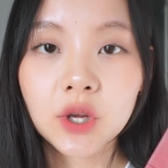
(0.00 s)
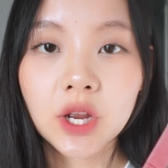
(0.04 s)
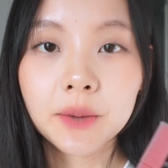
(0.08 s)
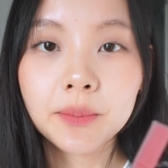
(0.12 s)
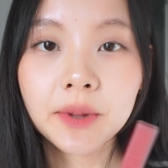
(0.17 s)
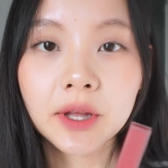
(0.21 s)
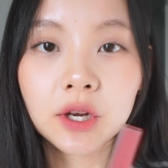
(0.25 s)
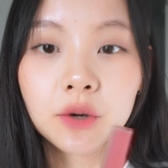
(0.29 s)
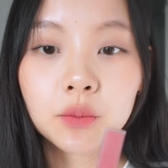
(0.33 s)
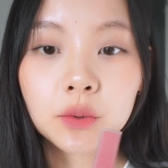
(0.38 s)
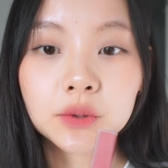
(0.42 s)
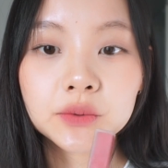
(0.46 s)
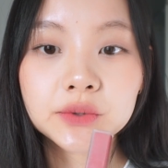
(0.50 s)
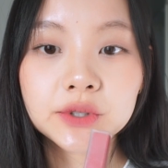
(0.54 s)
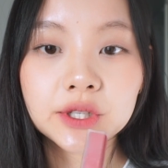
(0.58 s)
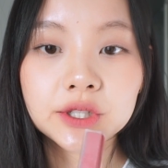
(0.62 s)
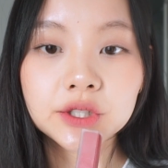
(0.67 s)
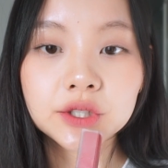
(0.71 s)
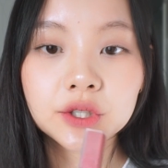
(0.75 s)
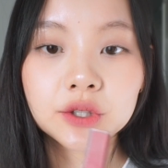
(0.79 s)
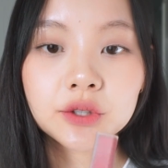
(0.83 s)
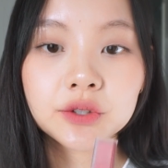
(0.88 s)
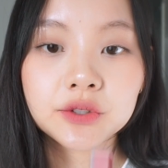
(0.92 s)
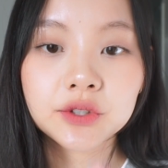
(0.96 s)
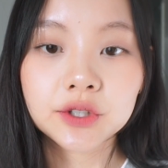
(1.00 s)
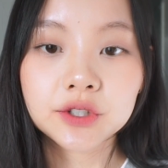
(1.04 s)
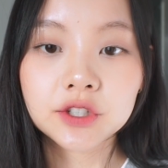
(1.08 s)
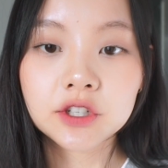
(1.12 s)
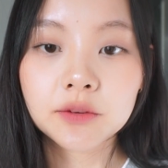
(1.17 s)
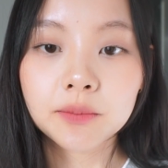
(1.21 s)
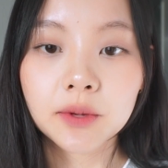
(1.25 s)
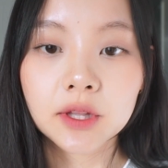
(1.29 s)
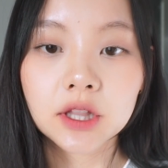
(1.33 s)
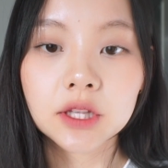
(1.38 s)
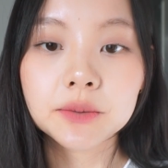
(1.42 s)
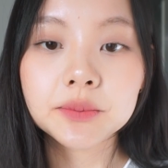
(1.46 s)
I applied ROSIENTAL in the center
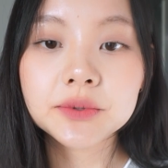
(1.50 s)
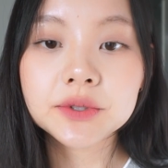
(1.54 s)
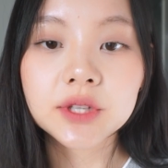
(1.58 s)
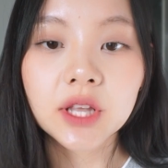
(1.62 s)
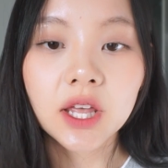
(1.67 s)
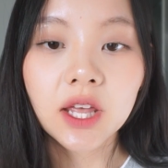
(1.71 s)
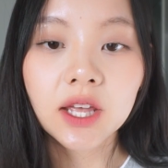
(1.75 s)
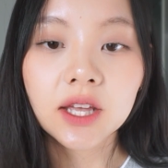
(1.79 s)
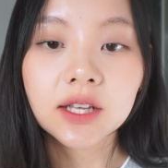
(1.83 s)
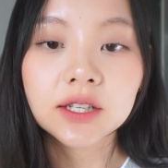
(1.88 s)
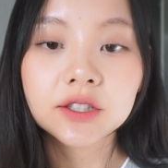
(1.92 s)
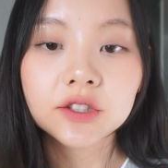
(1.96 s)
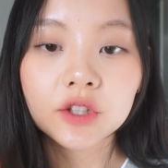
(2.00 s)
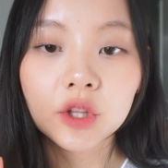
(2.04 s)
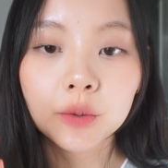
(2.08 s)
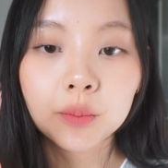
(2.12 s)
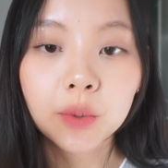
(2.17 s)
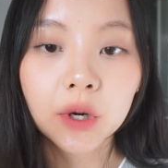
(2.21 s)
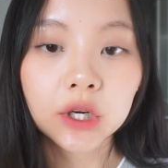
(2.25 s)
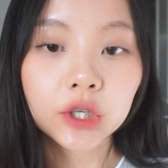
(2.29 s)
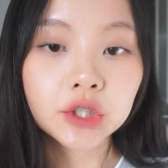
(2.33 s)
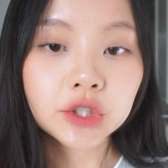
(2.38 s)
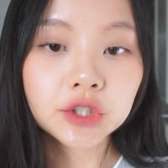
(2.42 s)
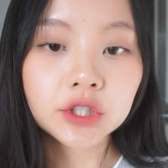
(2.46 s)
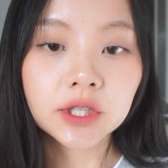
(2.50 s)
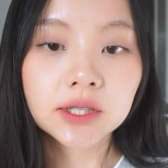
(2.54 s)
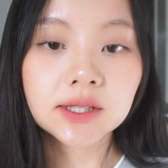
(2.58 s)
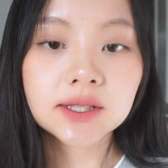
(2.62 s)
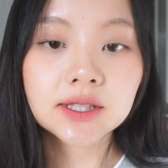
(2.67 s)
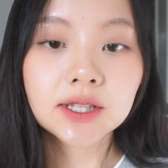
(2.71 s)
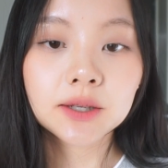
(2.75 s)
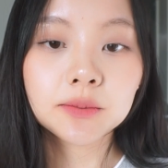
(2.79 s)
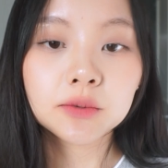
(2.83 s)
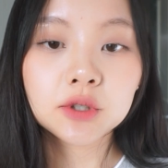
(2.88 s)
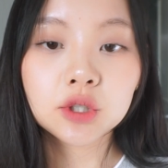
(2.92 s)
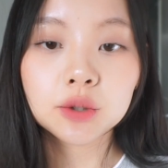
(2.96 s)
of my lips, and the brush does
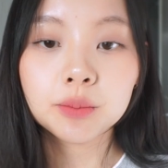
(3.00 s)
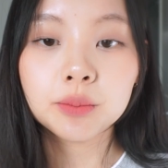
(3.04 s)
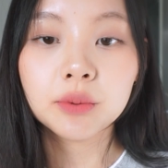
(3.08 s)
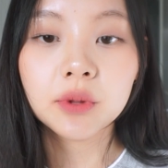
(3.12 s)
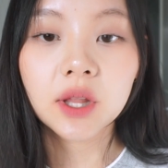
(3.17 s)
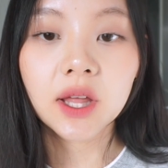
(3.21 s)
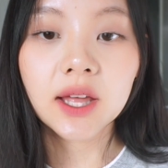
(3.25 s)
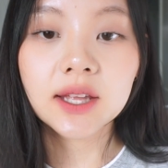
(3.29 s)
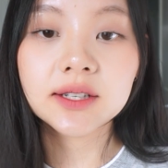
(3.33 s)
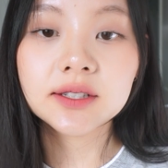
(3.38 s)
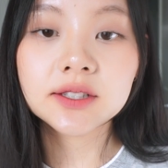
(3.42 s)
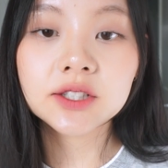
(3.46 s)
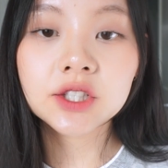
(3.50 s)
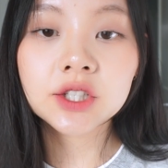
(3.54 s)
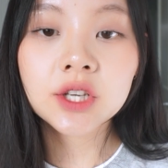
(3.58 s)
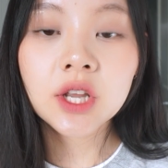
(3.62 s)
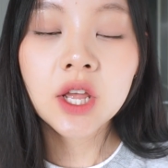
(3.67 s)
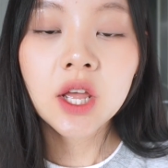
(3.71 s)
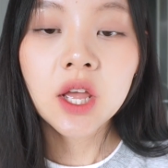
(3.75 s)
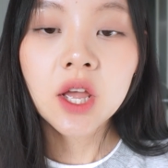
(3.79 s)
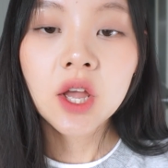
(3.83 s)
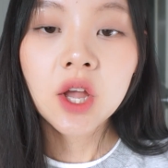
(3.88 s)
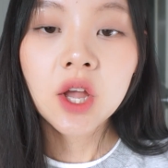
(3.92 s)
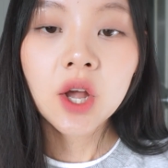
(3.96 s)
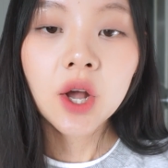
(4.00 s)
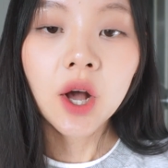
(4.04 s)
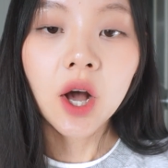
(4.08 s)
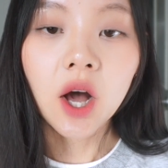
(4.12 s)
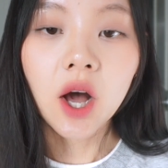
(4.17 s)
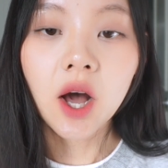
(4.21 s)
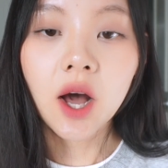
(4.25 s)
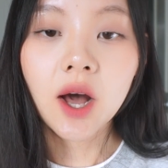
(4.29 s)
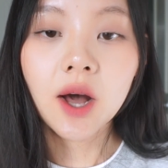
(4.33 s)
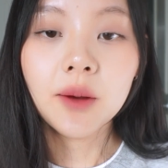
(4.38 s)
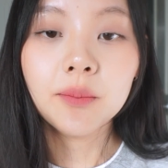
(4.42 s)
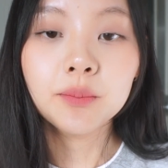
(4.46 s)
seem to blend
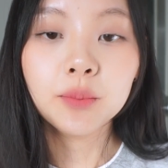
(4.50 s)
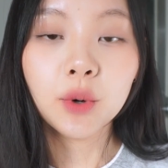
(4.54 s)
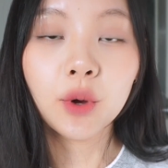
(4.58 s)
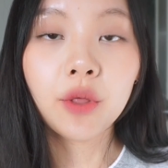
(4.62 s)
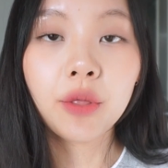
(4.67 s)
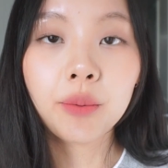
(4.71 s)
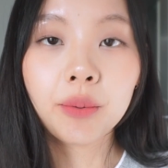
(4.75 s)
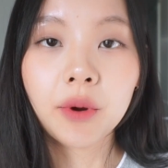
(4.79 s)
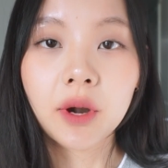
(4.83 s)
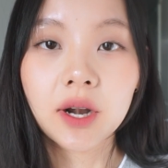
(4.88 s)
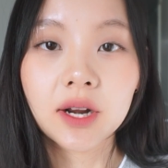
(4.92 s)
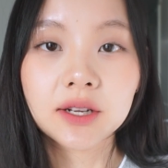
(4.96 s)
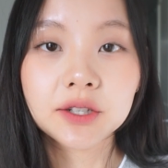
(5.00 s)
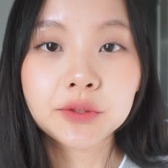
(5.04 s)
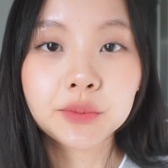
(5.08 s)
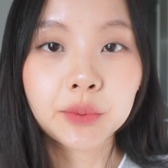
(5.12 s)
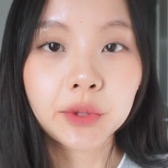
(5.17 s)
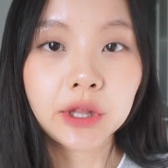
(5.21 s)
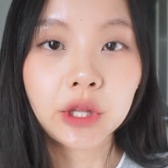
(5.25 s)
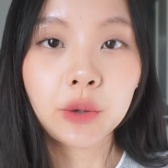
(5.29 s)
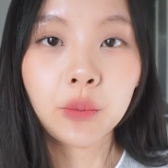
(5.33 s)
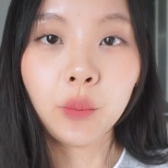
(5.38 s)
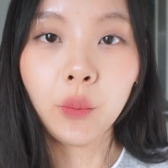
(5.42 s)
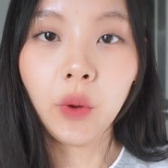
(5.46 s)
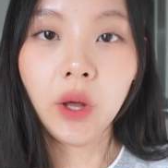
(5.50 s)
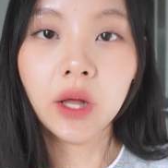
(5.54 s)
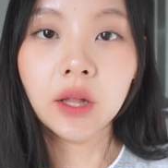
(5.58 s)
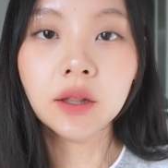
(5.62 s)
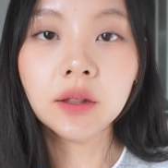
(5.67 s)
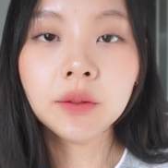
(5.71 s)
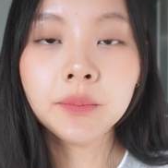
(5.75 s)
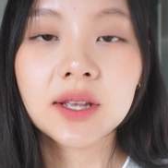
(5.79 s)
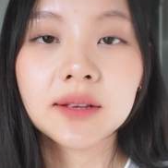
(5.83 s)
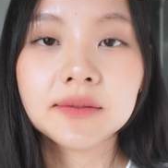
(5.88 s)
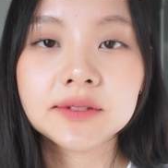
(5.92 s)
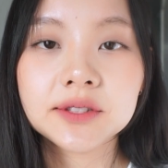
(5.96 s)
both products really well.
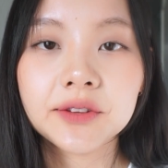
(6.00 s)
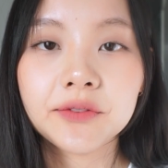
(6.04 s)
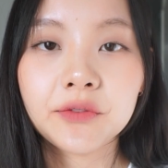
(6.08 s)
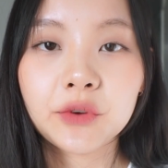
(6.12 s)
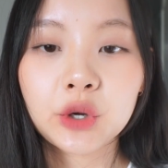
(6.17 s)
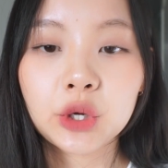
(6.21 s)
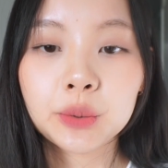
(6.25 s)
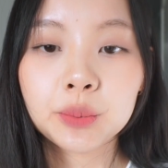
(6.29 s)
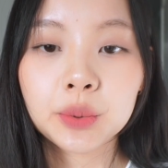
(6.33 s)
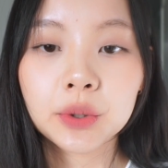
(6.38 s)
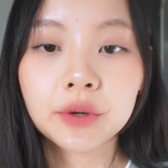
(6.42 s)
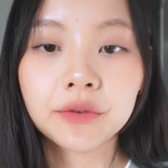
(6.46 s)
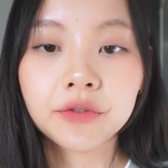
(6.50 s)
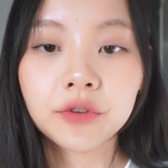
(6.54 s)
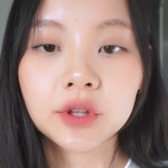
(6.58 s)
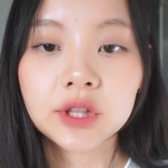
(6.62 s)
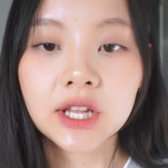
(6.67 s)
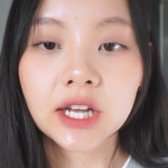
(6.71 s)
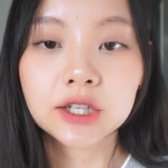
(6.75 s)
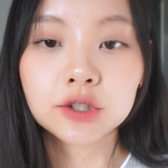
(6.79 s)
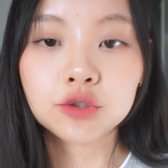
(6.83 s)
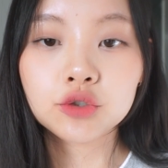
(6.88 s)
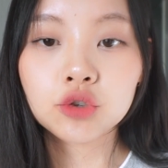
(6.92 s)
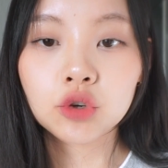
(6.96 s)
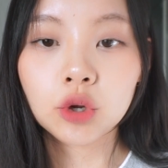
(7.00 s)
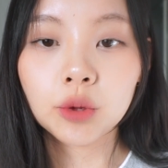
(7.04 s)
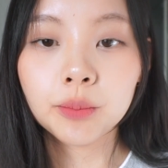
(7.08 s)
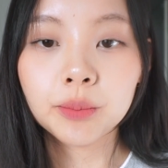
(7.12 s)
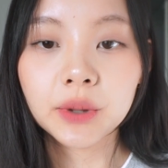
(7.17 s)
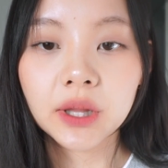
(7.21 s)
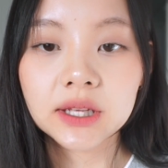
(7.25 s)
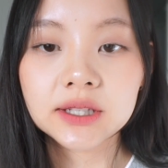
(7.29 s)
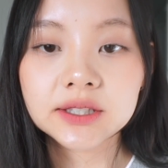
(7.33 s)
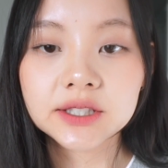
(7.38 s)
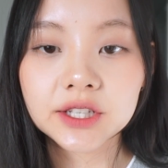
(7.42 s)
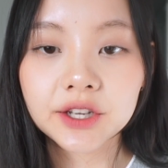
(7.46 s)
It gives a very beautiful natural
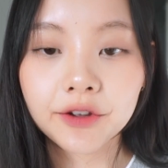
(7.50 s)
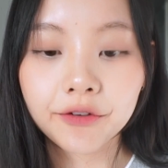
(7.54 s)
blending